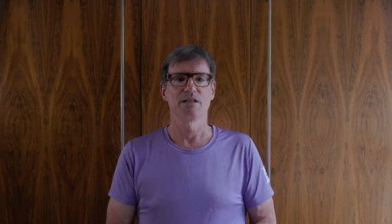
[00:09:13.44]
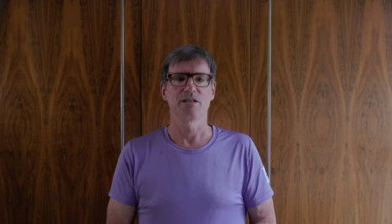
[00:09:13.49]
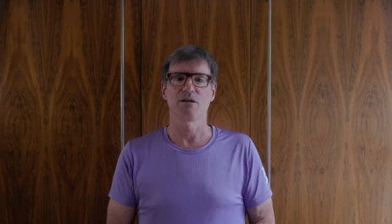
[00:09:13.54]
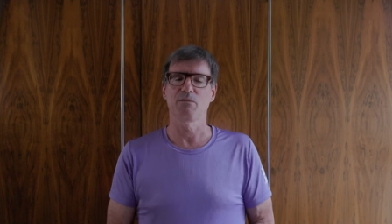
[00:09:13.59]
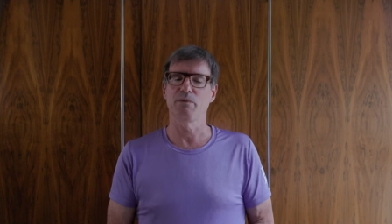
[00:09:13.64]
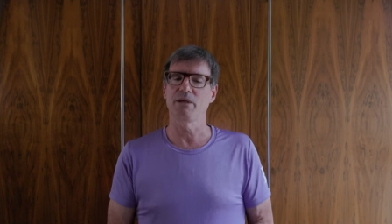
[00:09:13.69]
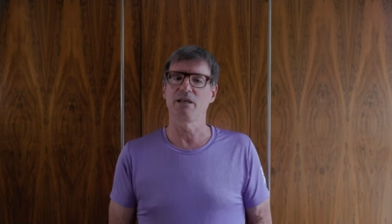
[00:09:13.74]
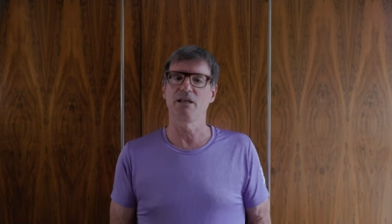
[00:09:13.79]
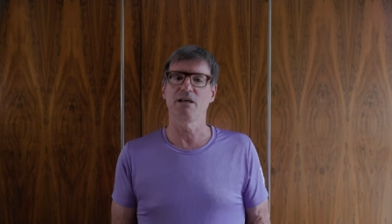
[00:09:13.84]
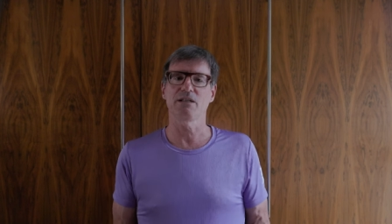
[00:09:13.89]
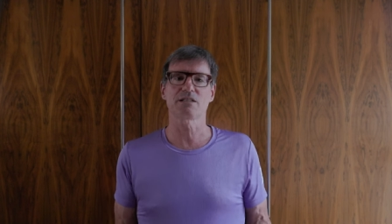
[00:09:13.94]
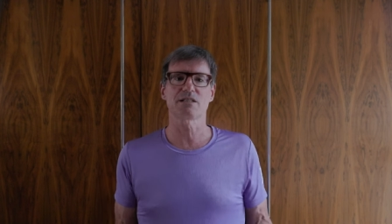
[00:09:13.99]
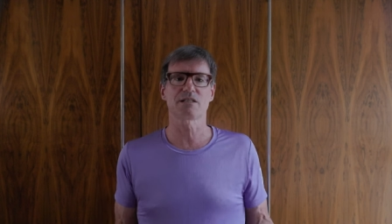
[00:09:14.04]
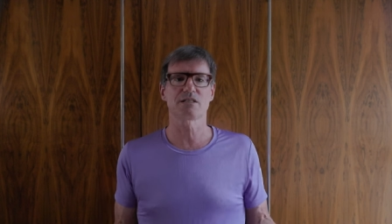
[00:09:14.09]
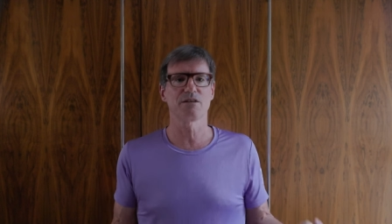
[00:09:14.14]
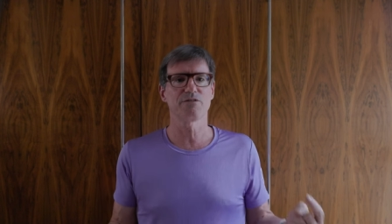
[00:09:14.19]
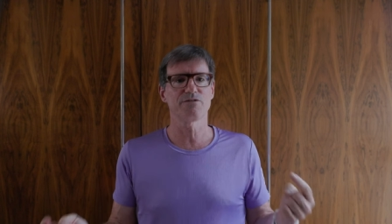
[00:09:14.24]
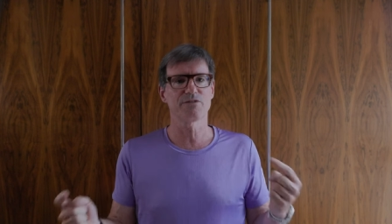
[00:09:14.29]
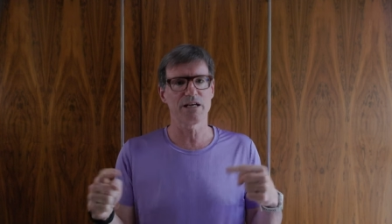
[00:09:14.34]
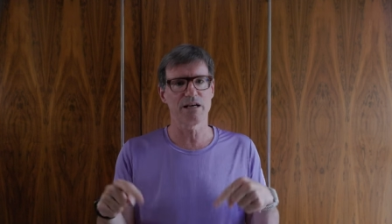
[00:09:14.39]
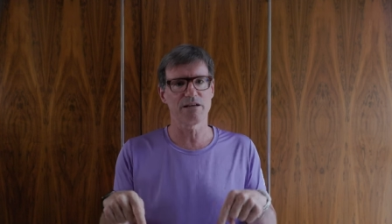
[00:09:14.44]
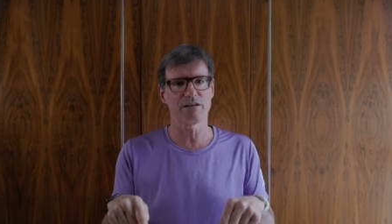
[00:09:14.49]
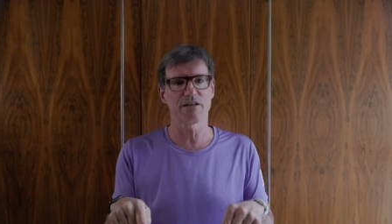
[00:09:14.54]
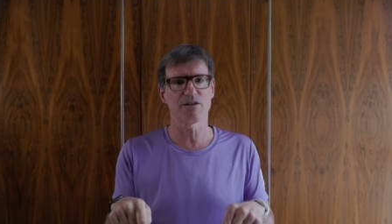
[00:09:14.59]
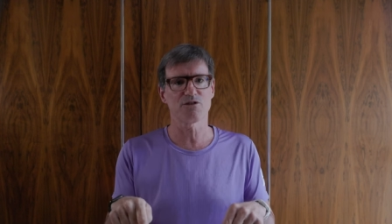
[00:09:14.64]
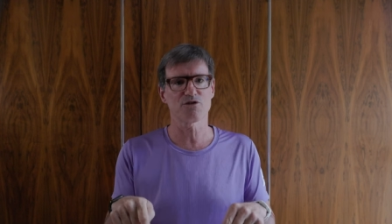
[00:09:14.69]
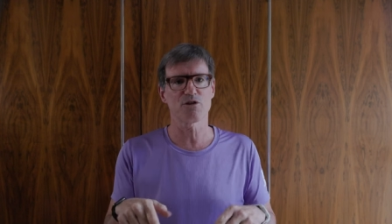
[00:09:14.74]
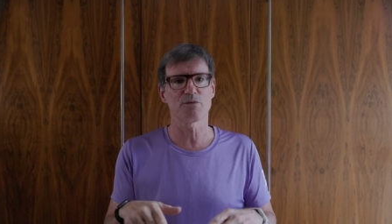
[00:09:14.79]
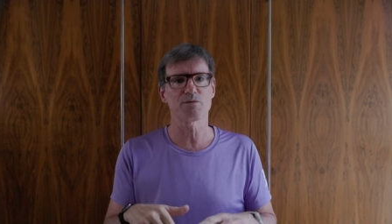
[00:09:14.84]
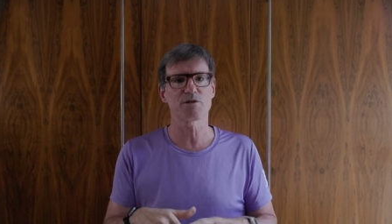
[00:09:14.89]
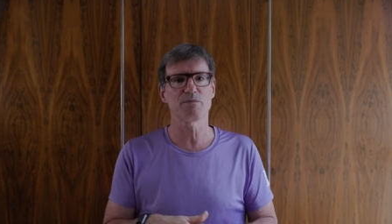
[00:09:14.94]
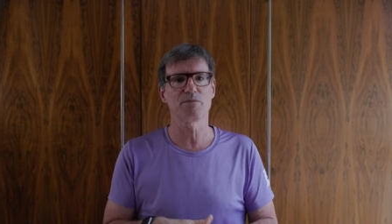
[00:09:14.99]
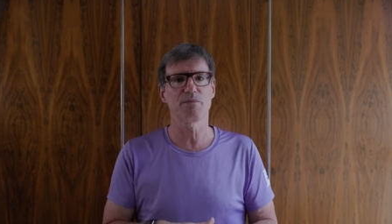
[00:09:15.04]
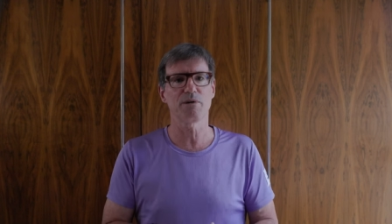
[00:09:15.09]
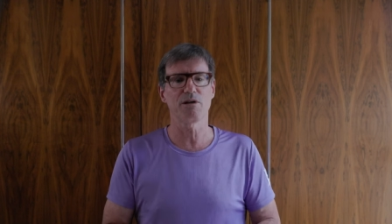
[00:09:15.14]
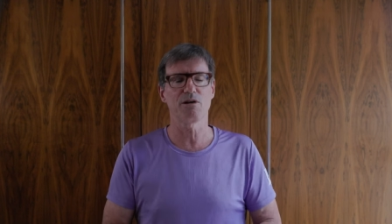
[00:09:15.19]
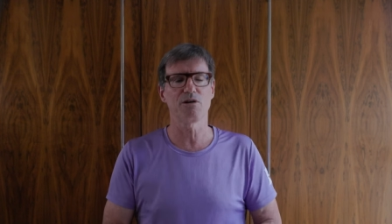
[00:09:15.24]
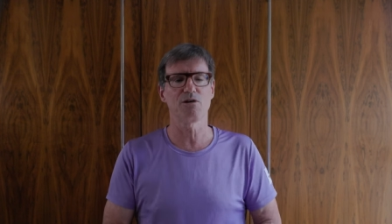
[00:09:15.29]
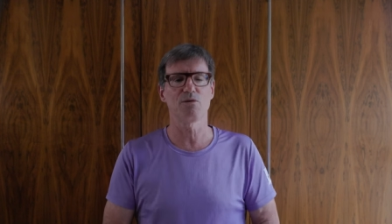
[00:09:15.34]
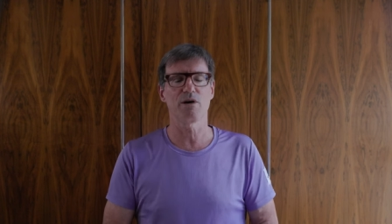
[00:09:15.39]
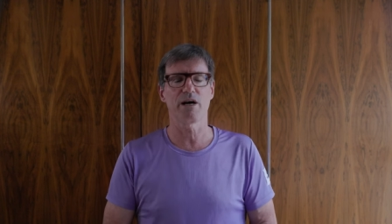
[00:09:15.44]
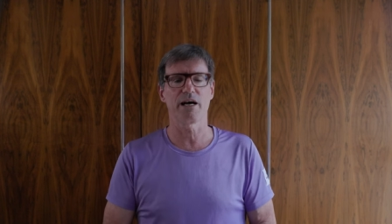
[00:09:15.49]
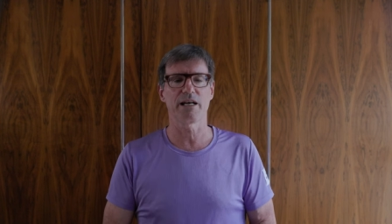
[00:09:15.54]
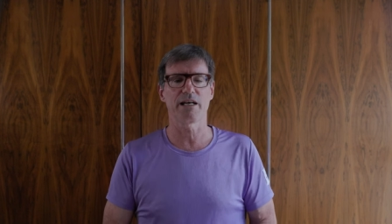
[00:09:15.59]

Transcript: There'll be lots of stuff down in the description below.